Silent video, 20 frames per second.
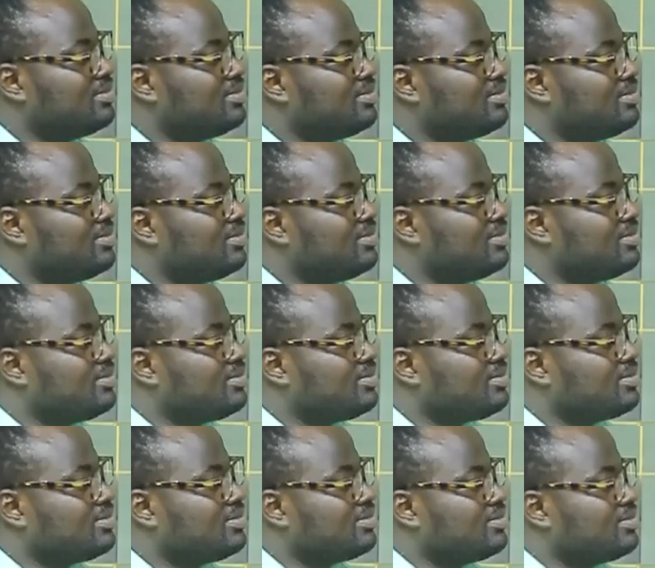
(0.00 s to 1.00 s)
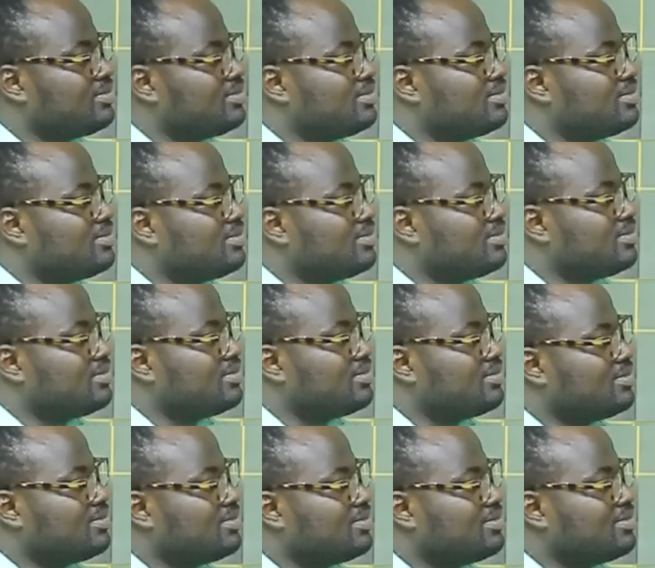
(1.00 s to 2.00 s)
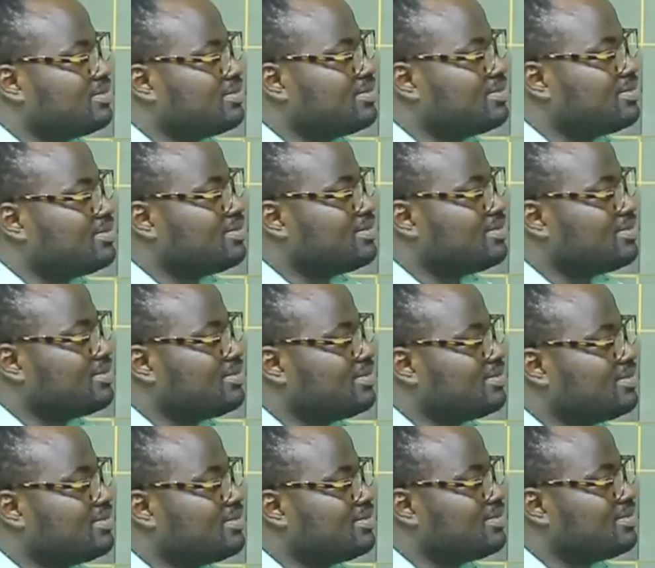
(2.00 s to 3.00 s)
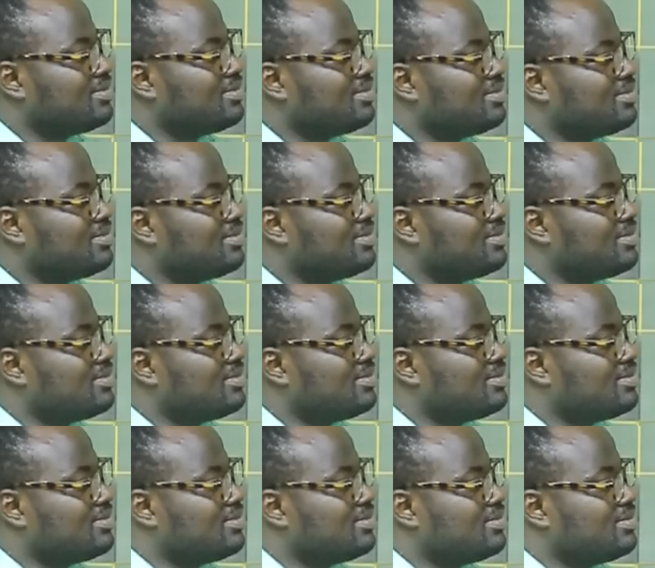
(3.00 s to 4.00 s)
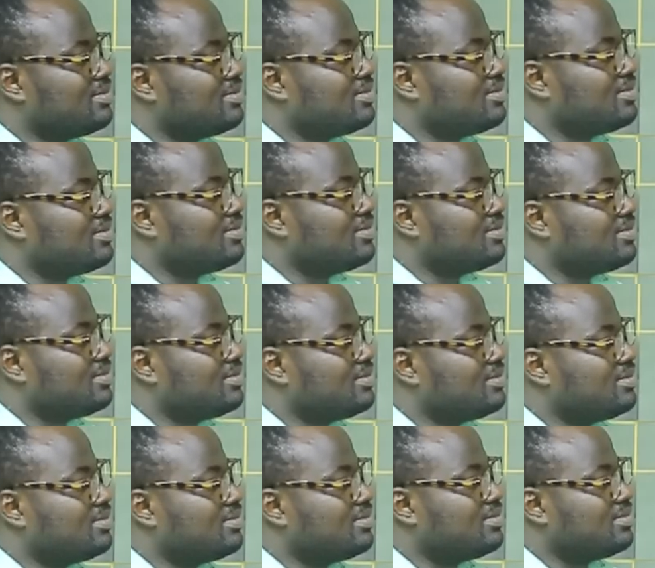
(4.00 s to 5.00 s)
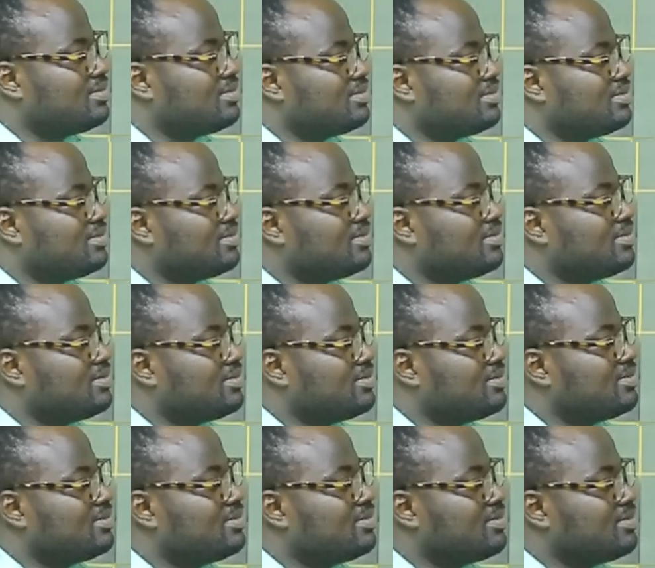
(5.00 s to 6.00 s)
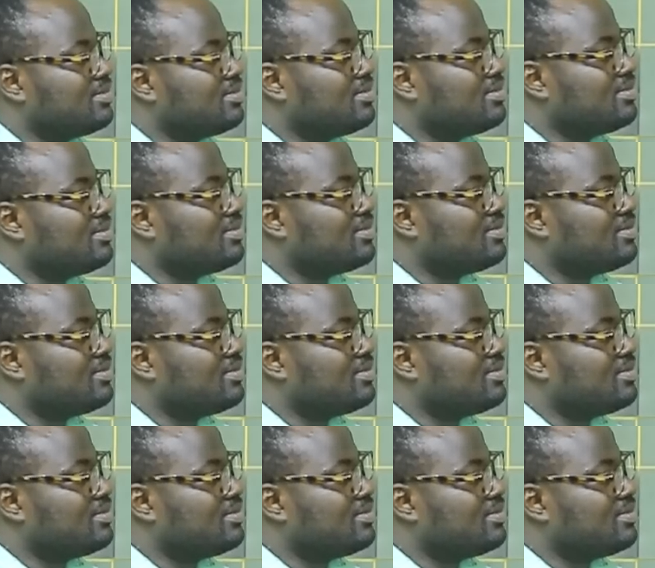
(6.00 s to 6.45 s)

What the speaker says: This person isn't speaking.